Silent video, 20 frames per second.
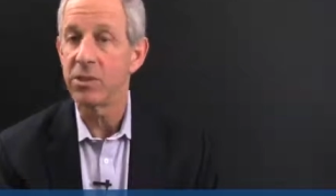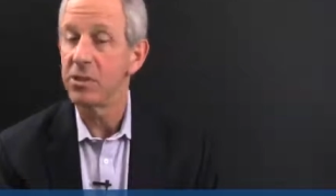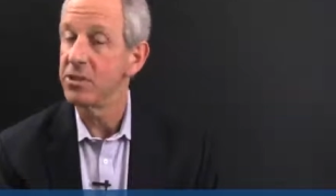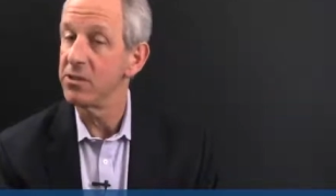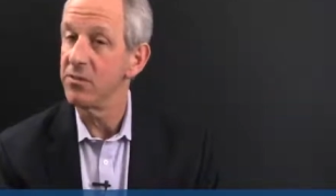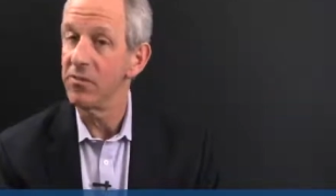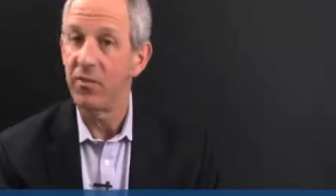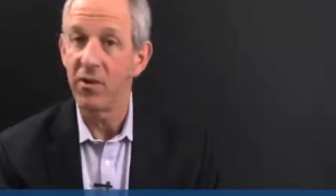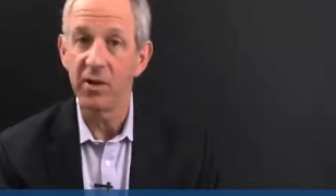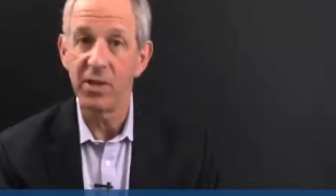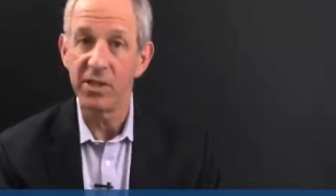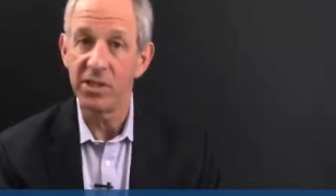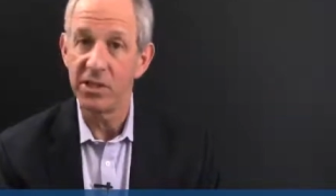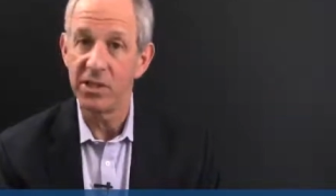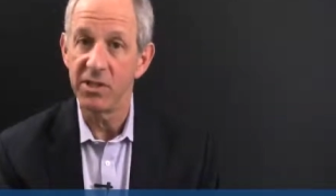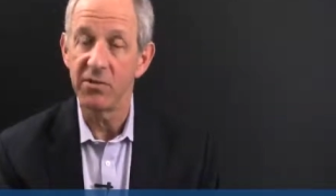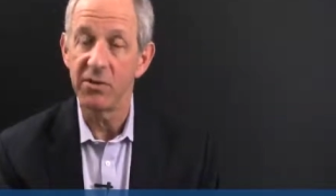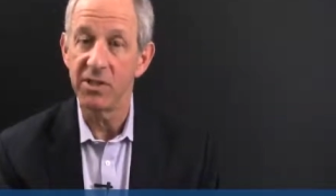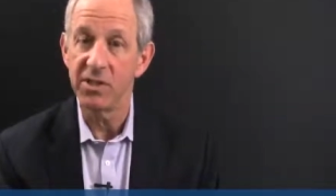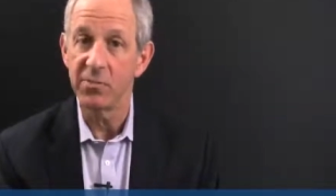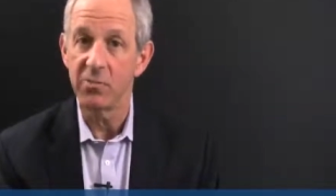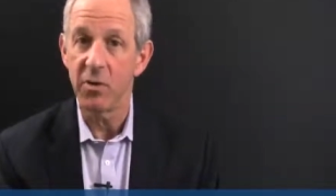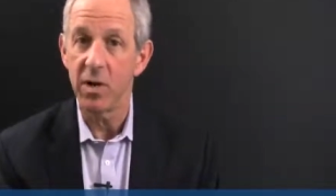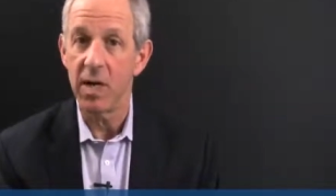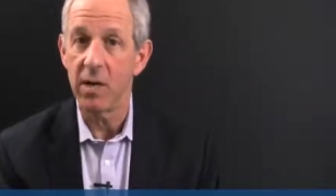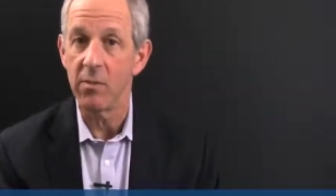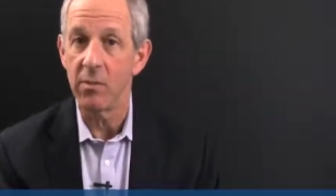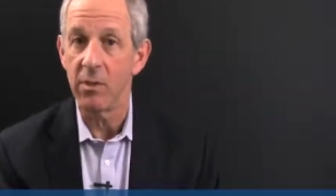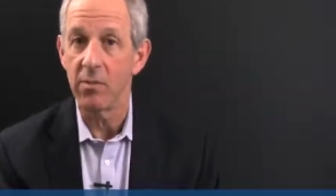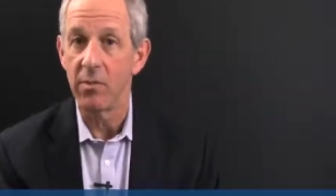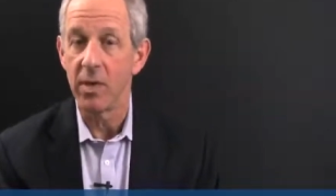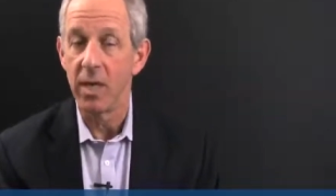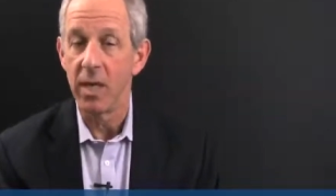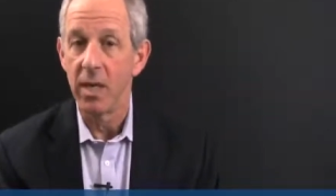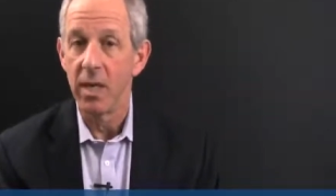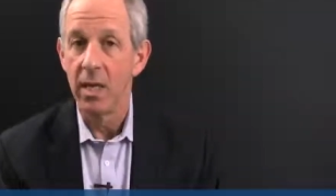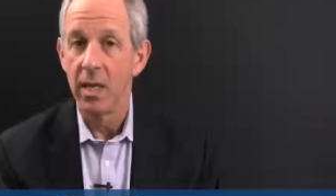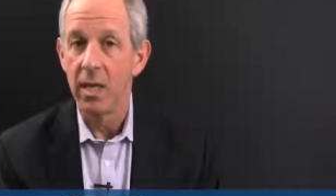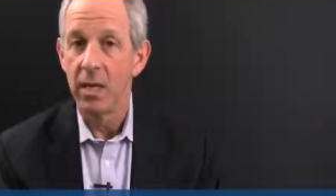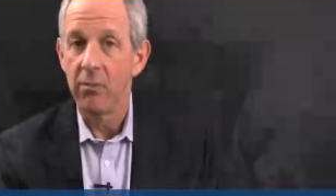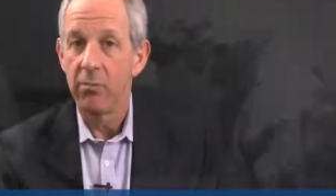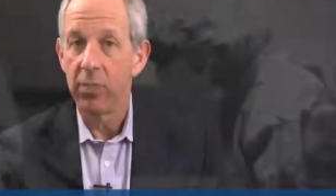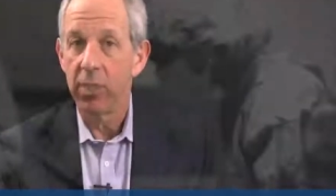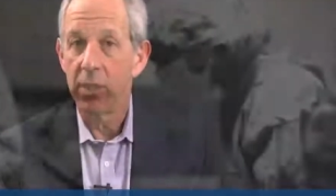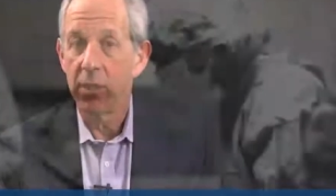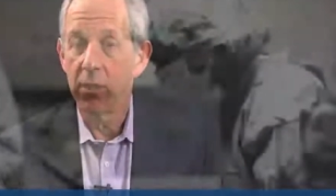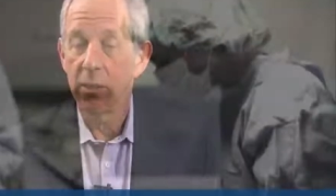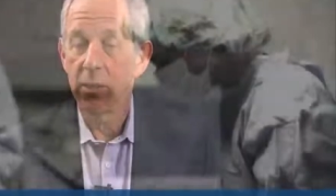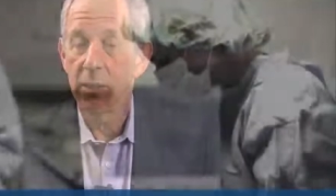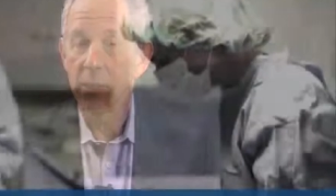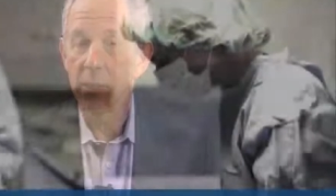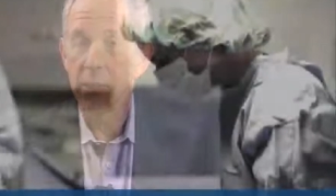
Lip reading: which is a very serious problem. Then